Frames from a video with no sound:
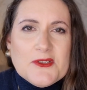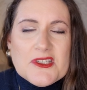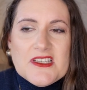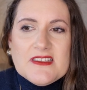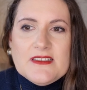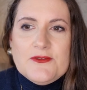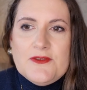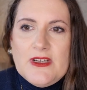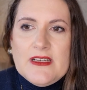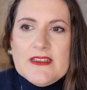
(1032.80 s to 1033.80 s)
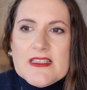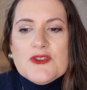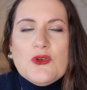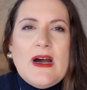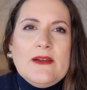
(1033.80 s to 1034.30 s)
to say, that fragrance.
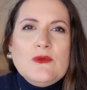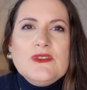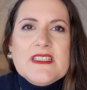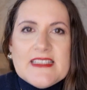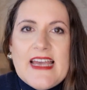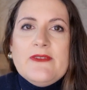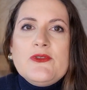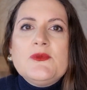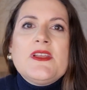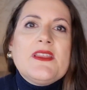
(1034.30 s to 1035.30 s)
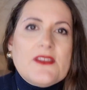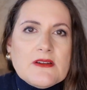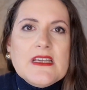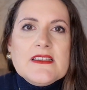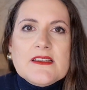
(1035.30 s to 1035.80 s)
So I would say from the
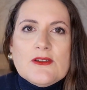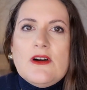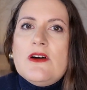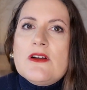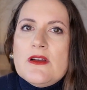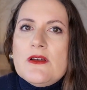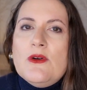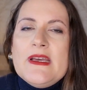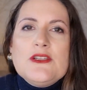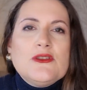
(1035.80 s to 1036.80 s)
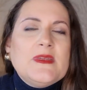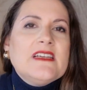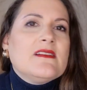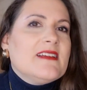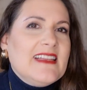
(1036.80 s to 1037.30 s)
3 that are going to
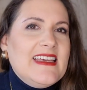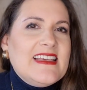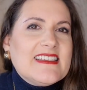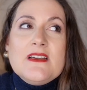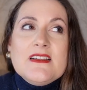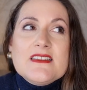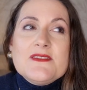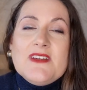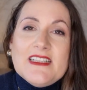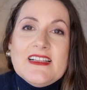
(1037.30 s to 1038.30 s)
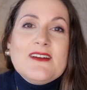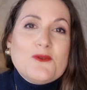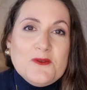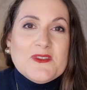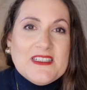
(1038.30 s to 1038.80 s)
be released, it's Vanilla
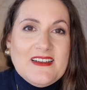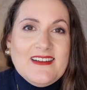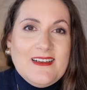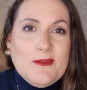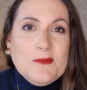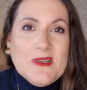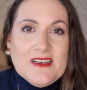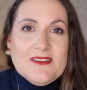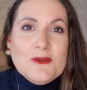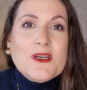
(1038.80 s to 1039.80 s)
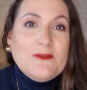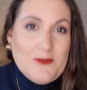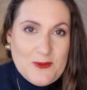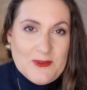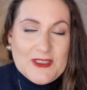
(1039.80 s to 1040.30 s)
Groove that I am looking
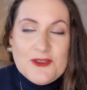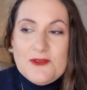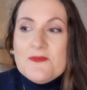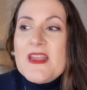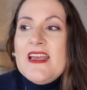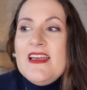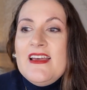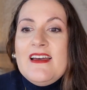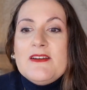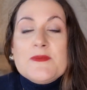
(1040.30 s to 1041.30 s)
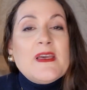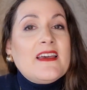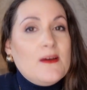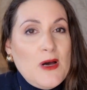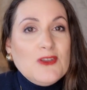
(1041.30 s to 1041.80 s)
forward to.
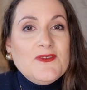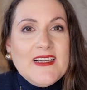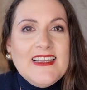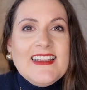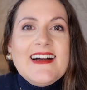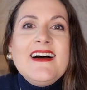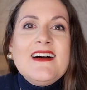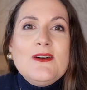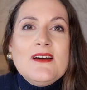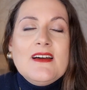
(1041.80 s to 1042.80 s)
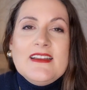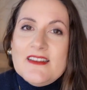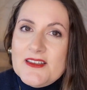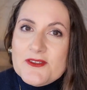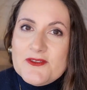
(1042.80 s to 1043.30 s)
Speaking about vanilla,
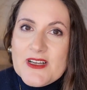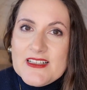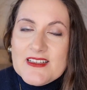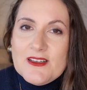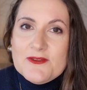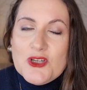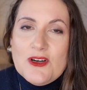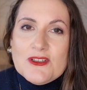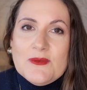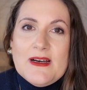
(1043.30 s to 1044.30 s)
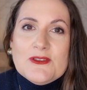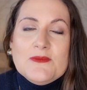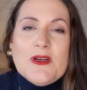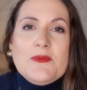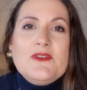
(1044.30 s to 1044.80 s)
another fragrance that I've talked about
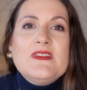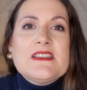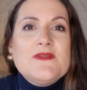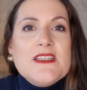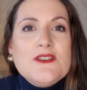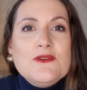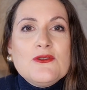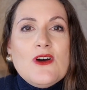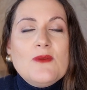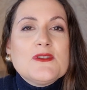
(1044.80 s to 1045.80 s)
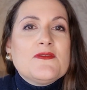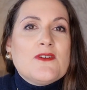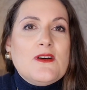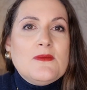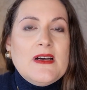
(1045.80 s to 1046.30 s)
in my previous video comes
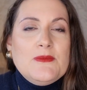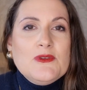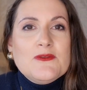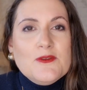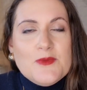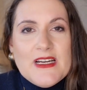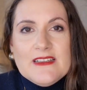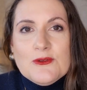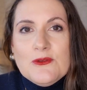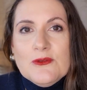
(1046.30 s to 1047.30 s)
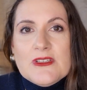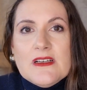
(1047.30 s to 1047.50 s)
from a beautiful brand called